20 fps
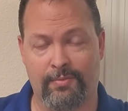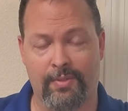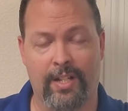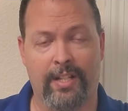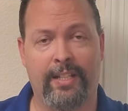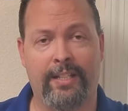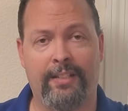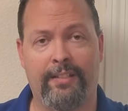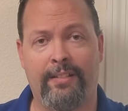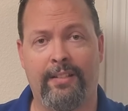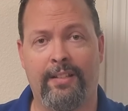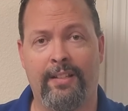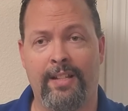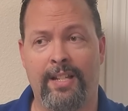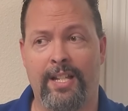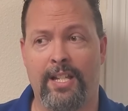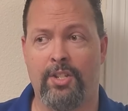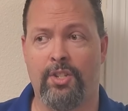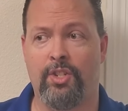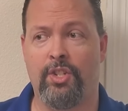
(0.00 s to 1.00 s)
running
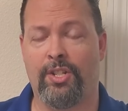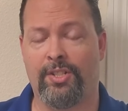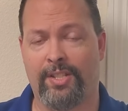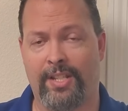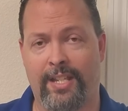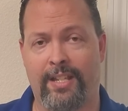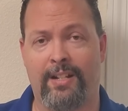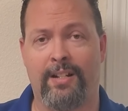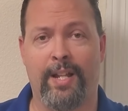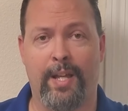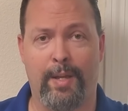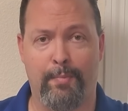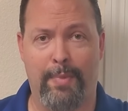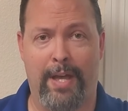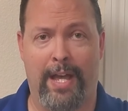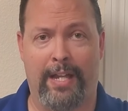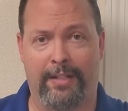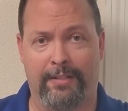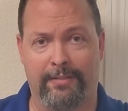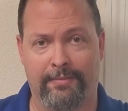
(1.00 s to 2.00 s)
is just internet
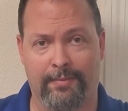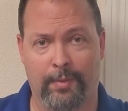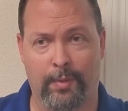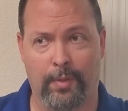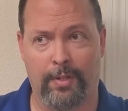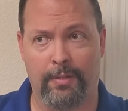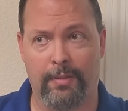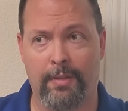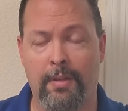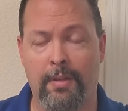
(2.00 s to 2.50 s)
back and forth.